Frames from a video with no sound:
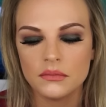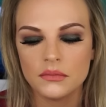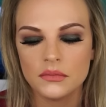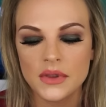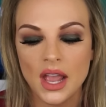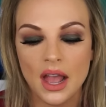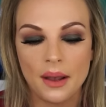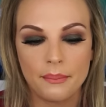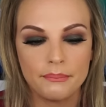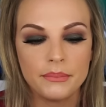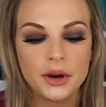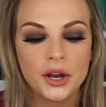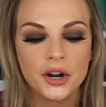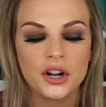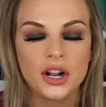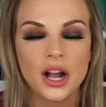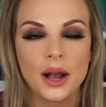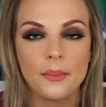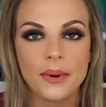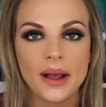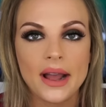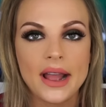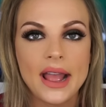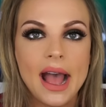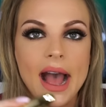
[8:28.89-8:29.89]
Yeah,
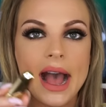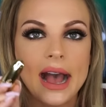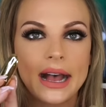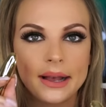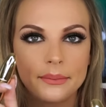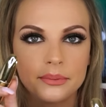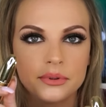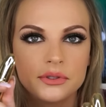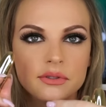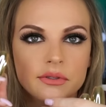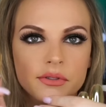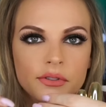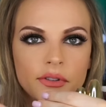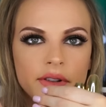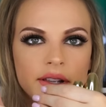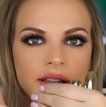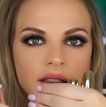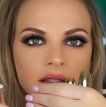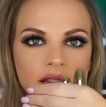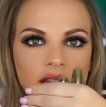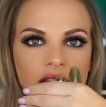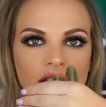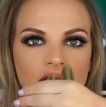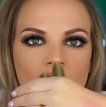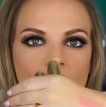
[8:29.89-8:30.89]
Buttercup. I absolutely
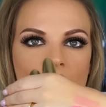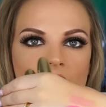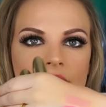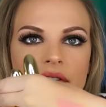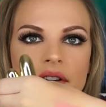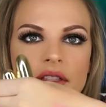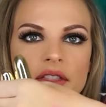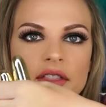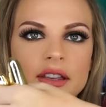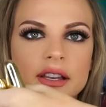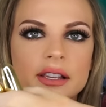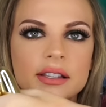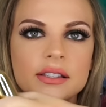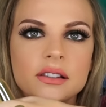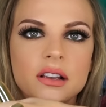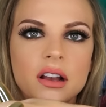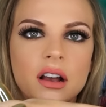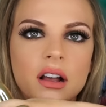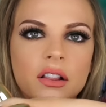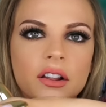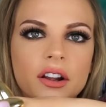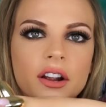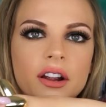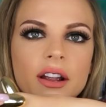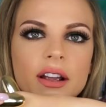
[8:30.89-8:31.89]
love this
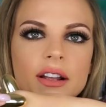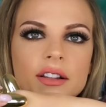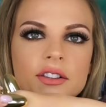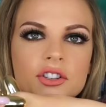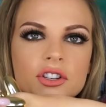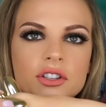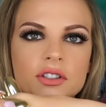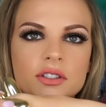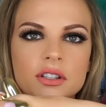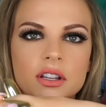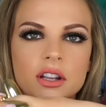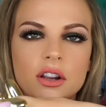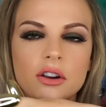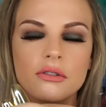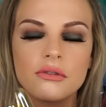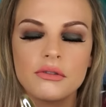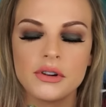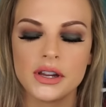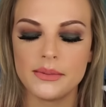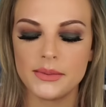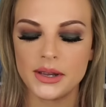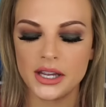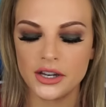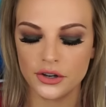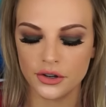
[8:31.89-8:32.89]
color. It's just a
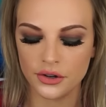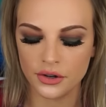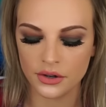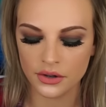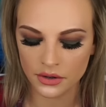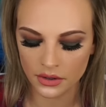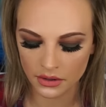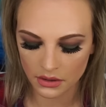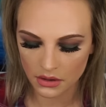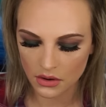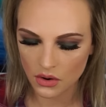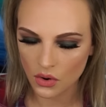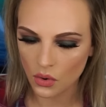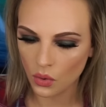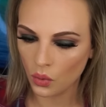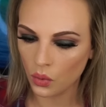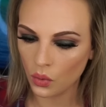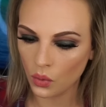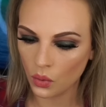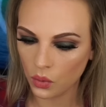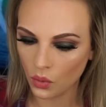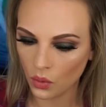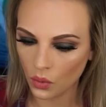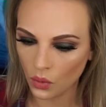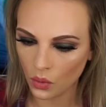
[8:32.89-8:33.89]
creamy nude.
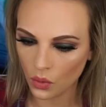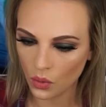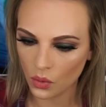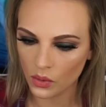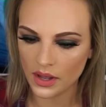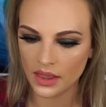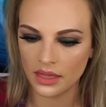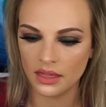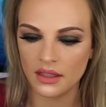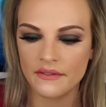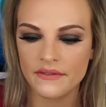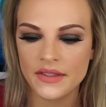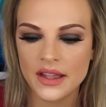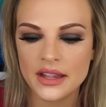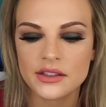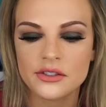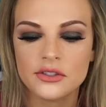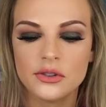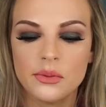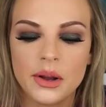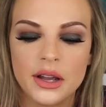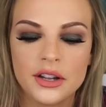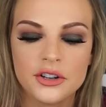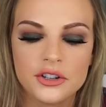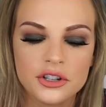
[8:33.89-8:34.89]
Woohoo! I love that
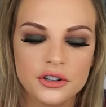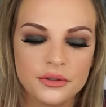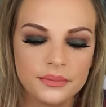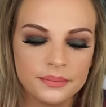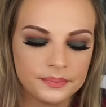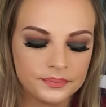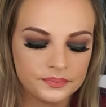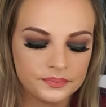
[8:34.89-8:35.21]
so much.